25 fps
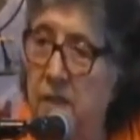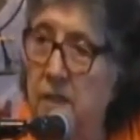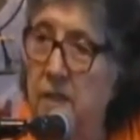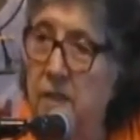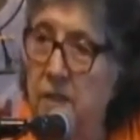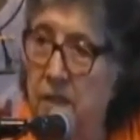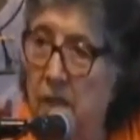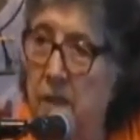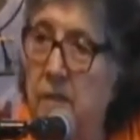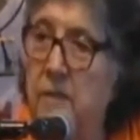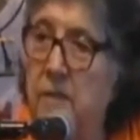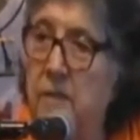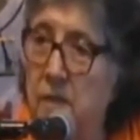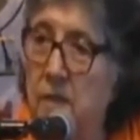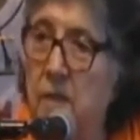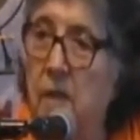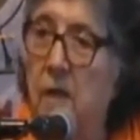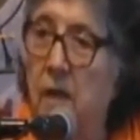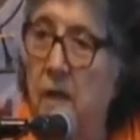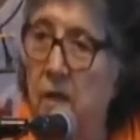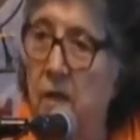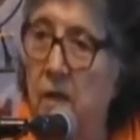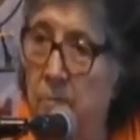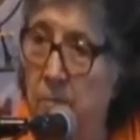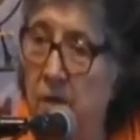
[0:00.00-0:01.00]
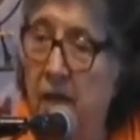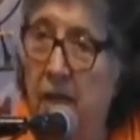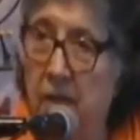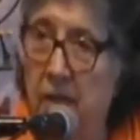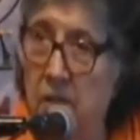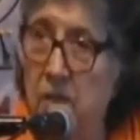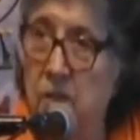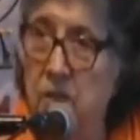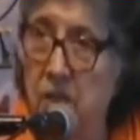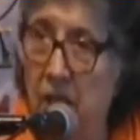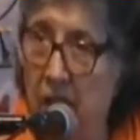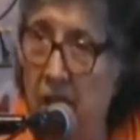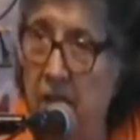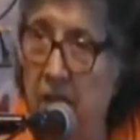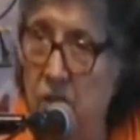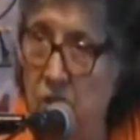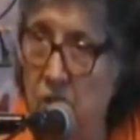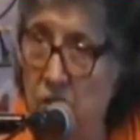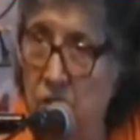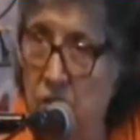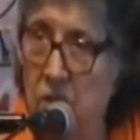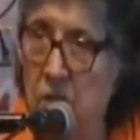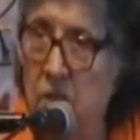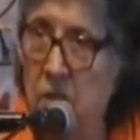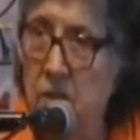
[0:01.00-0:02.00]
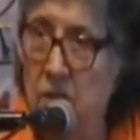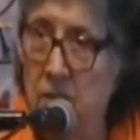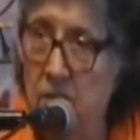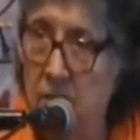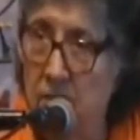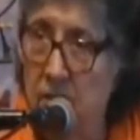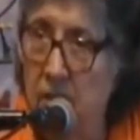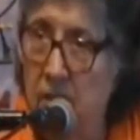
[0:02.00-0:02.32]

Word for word: does a meditation,